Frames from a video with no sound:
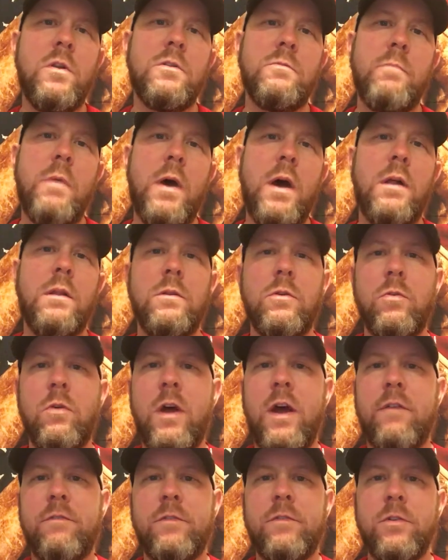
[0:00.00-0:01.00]
It's about a little
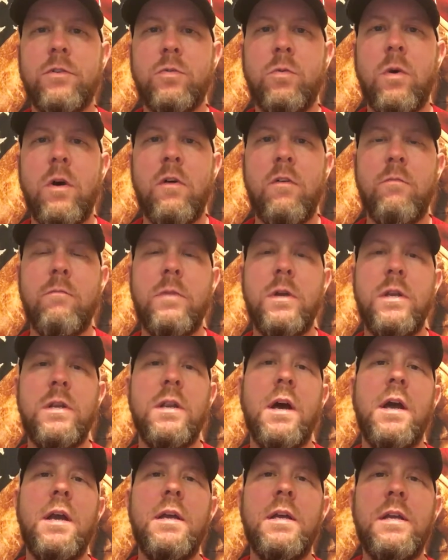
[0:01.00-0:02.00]
after 12
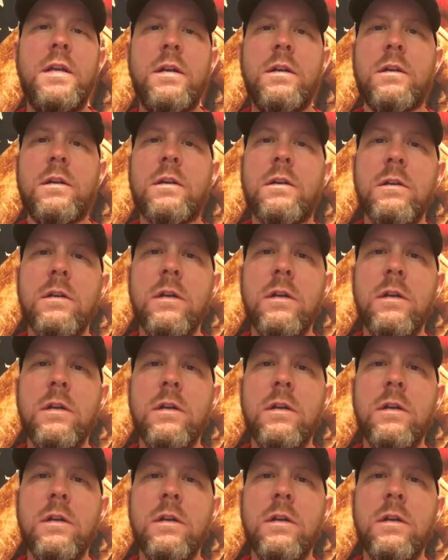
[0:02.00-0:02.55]
midnight here.